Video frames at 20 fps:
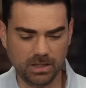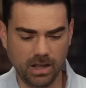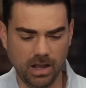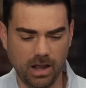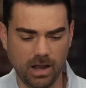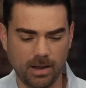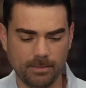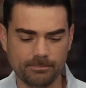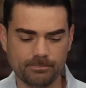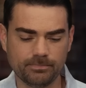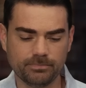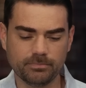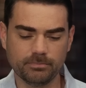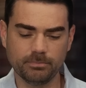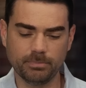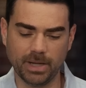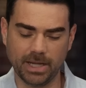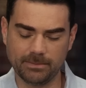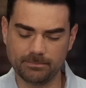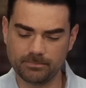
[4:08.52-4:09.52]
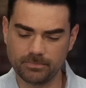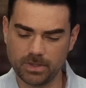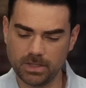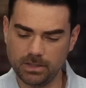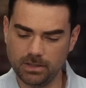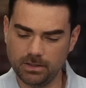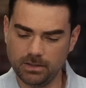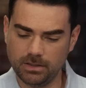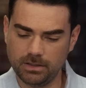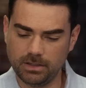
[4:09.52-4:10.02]
Um, but,
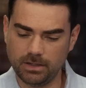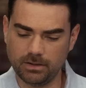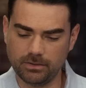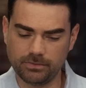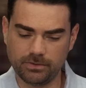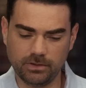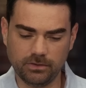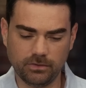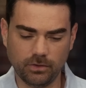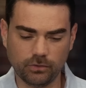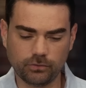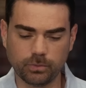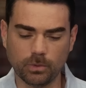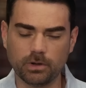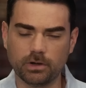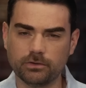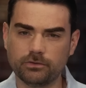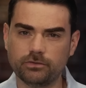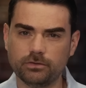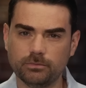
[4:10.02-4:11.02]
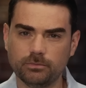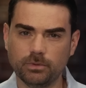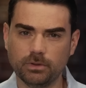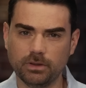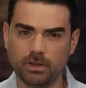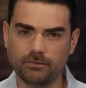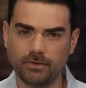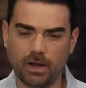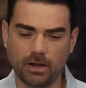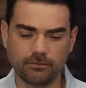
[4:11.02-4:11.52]
you know, the, those words will
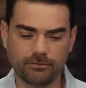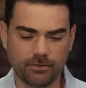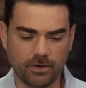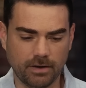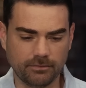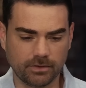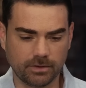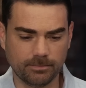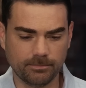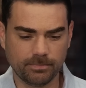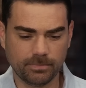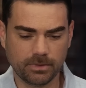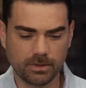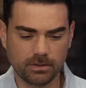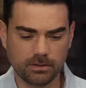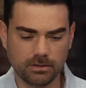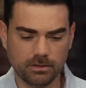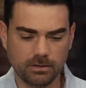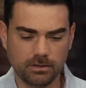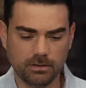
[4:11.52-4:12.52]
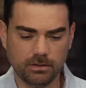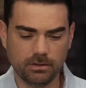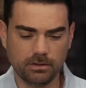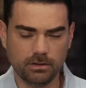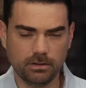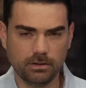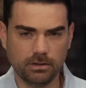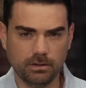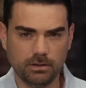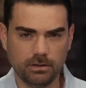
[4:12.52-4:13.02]
live on forever.
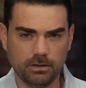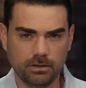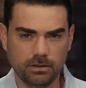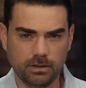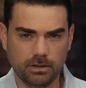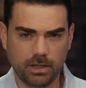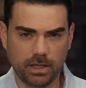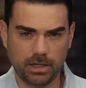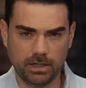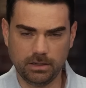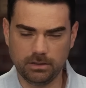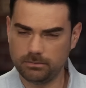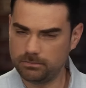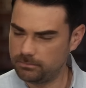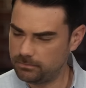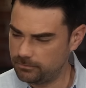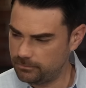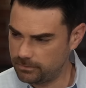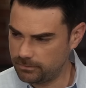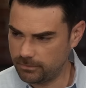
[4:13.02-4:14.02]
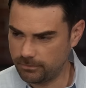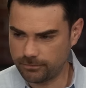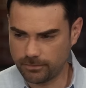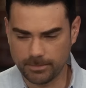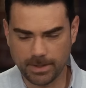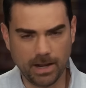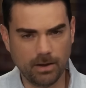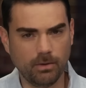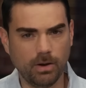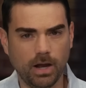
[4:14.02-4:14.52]
And
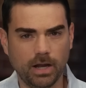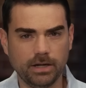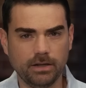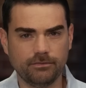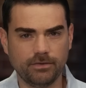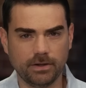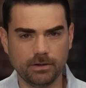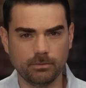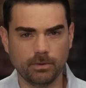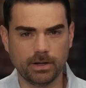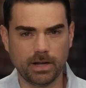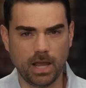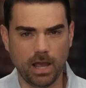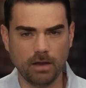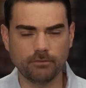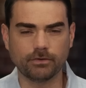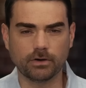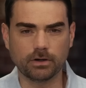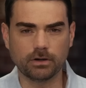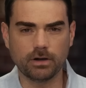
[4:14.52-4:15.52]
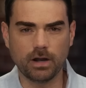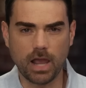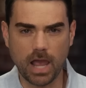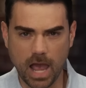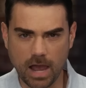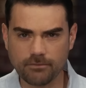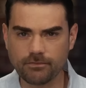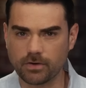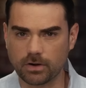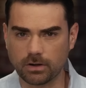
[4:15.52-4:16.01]
from now on, if anyone ever,
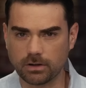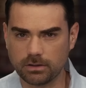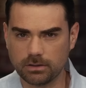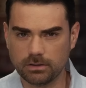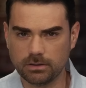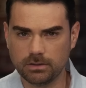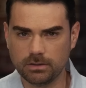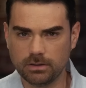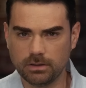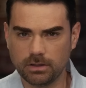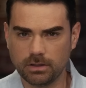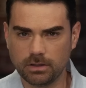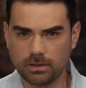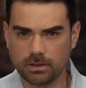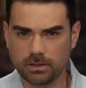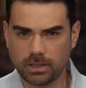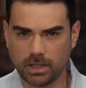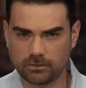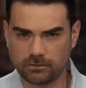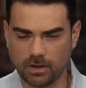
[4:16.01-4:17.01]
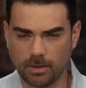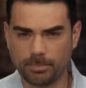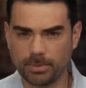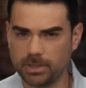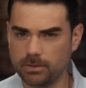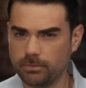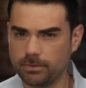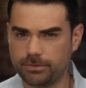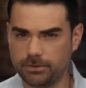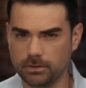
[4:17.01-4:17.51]
ever gets
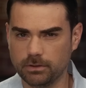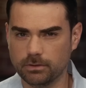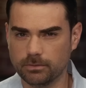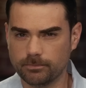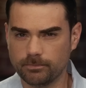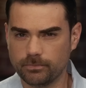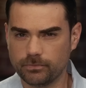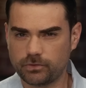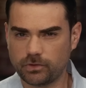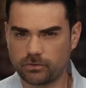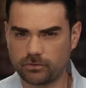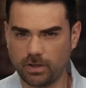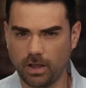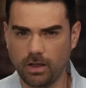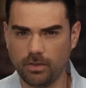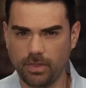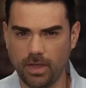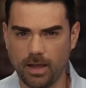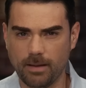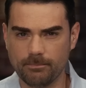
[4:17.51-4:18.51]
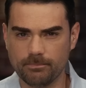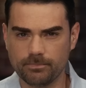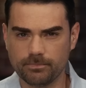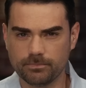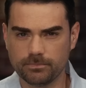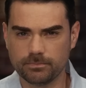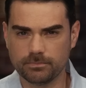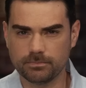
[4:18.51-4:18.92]
uppity with you, just tell them